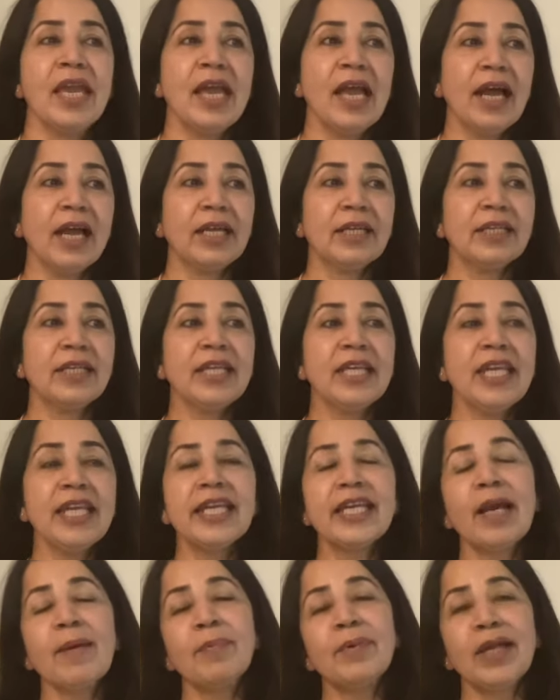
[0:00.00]
And he
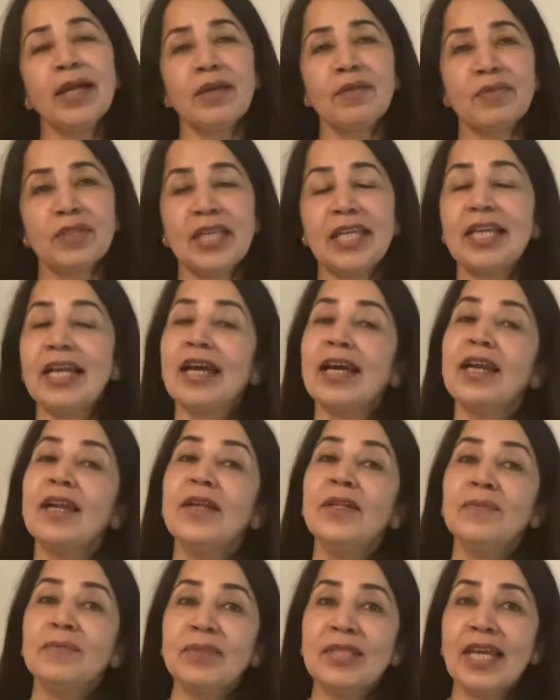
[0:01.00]
kept asking her,
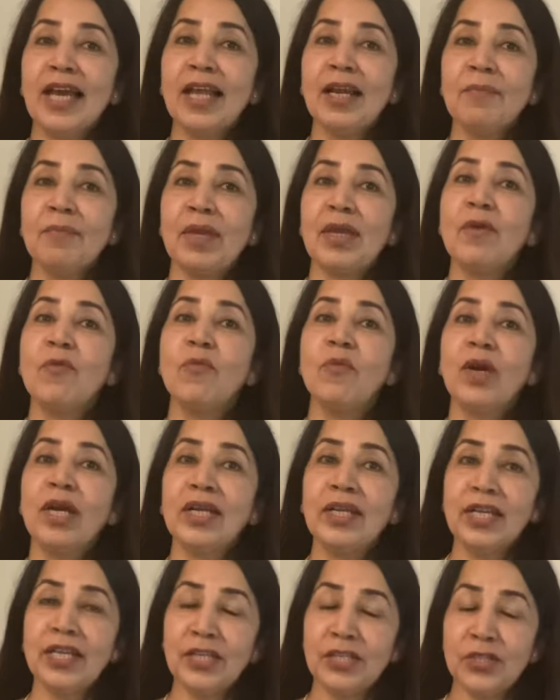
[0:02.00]
tell me,
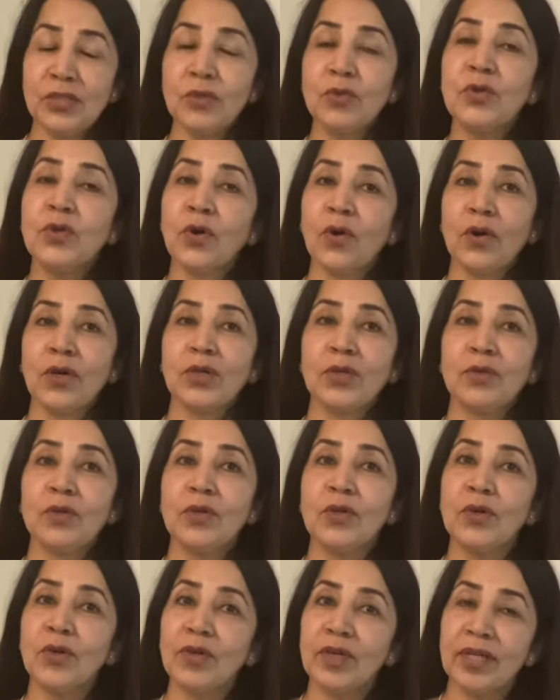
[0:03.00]
what did you talk to
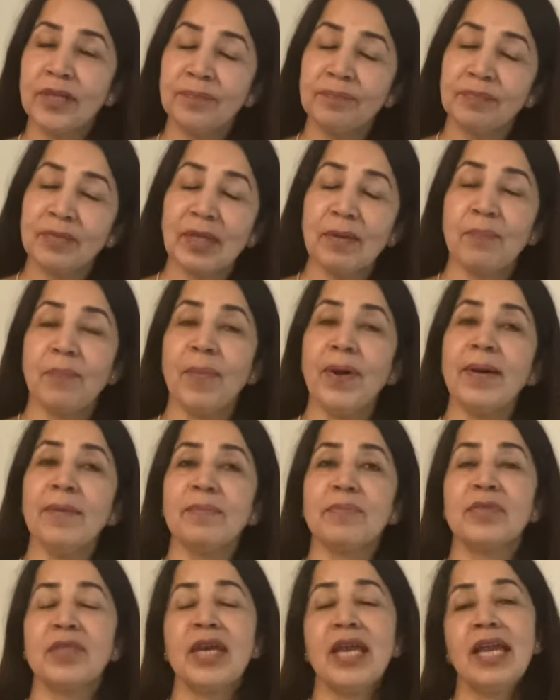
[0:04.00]
your um, uh,
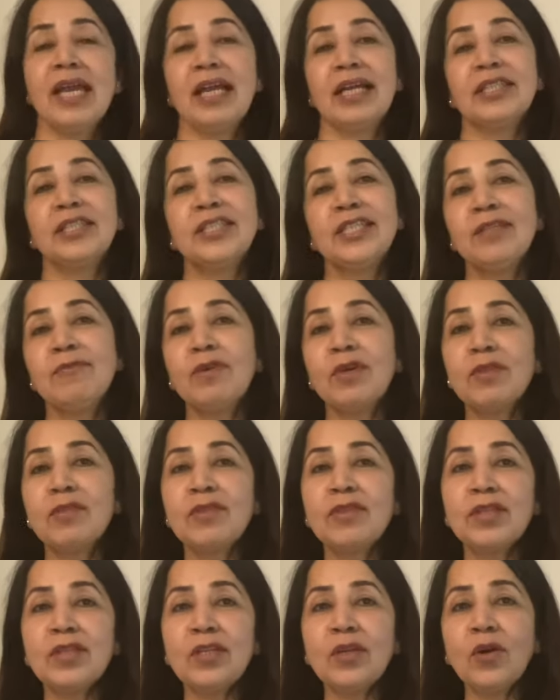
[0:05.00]
bumps? And she was
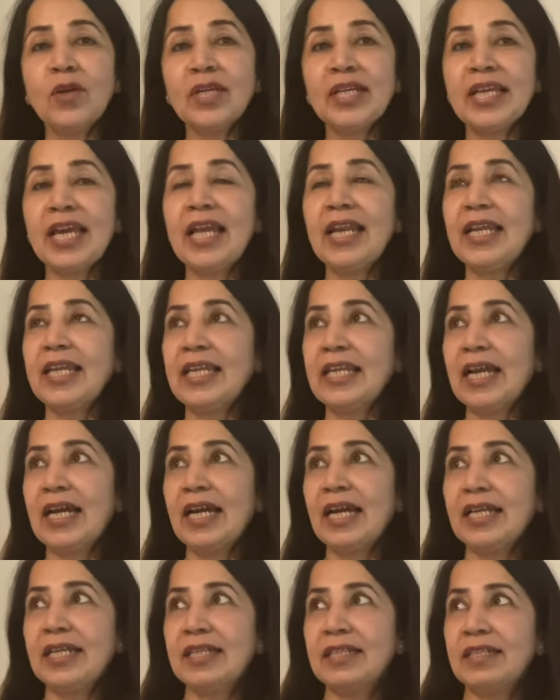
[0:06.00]
not telling.
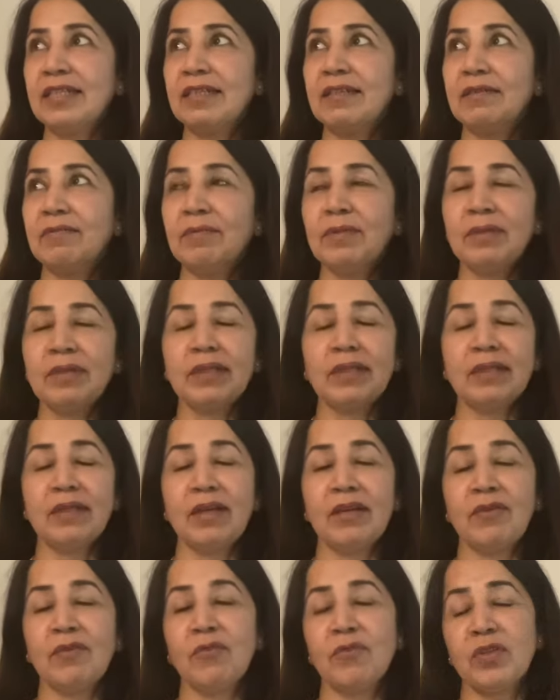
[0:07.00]
And
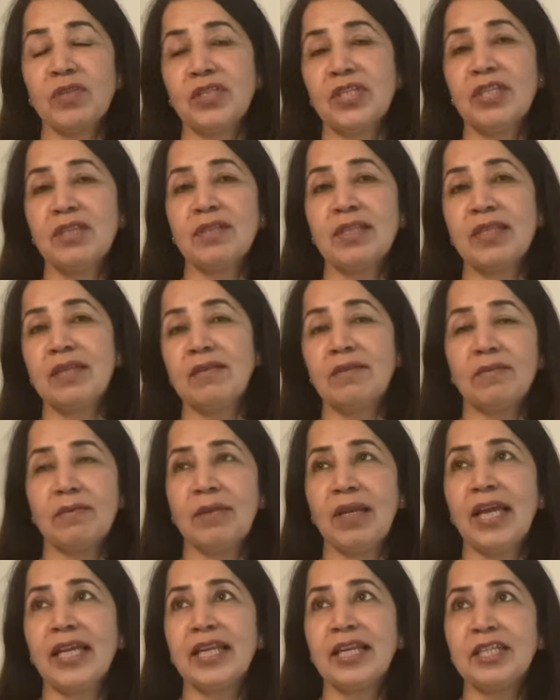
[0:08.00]
uh, she
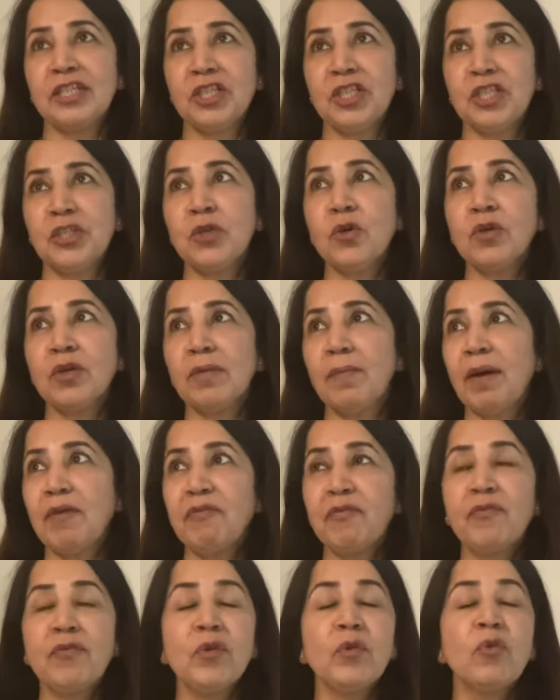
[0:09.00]
like she took
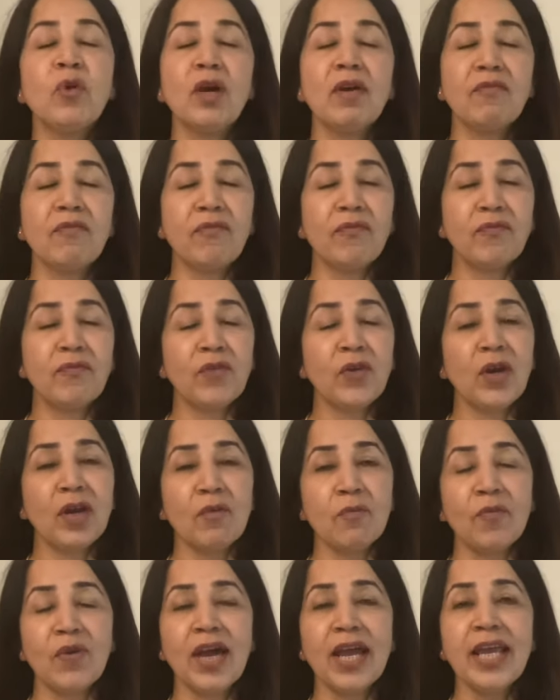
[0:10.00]
about few uh, for
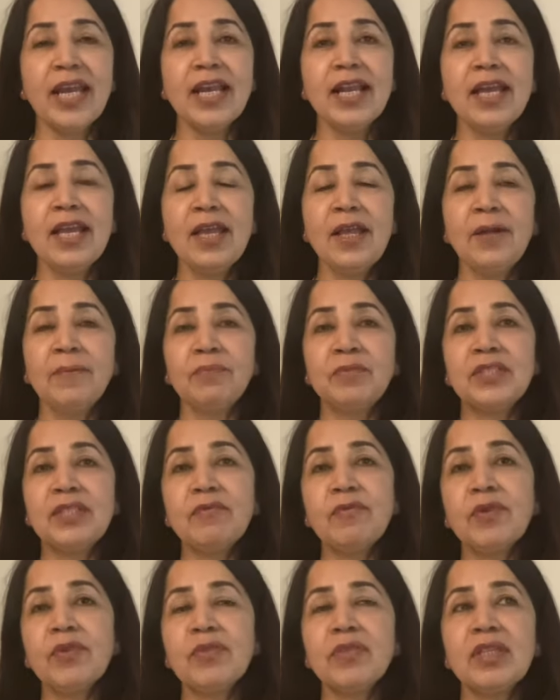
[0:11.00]
a while. She
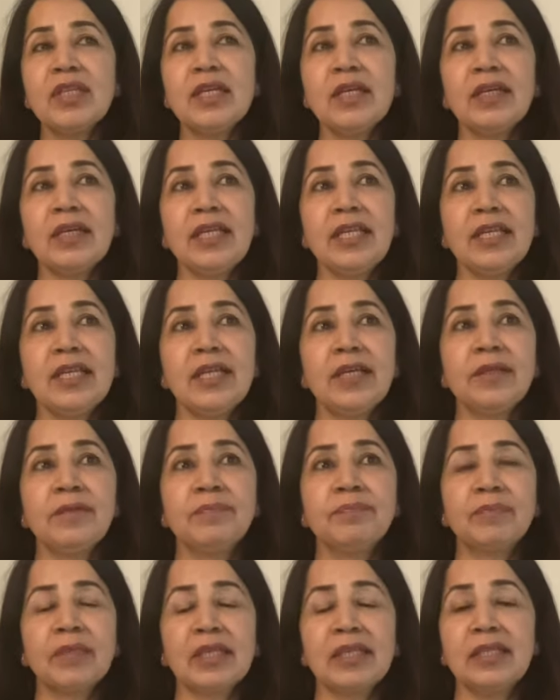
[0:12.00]
was in
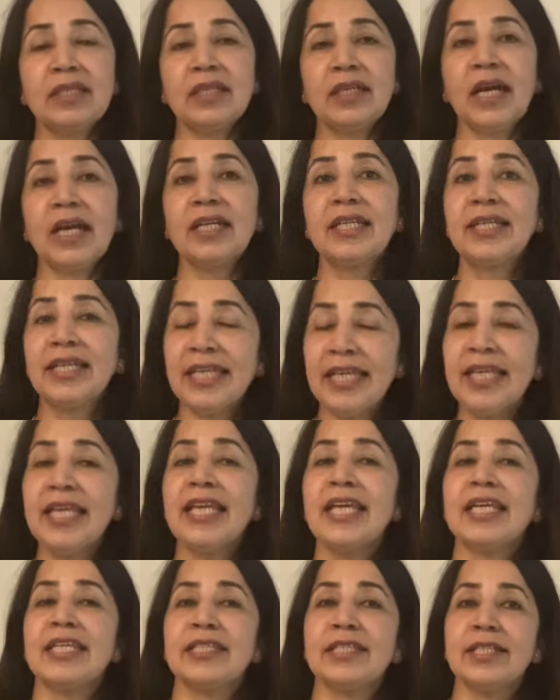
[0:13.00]
um, her
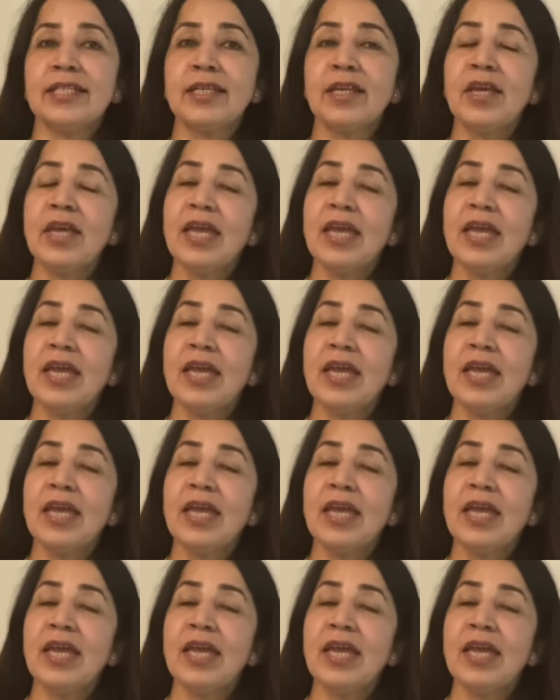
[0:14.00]
teenager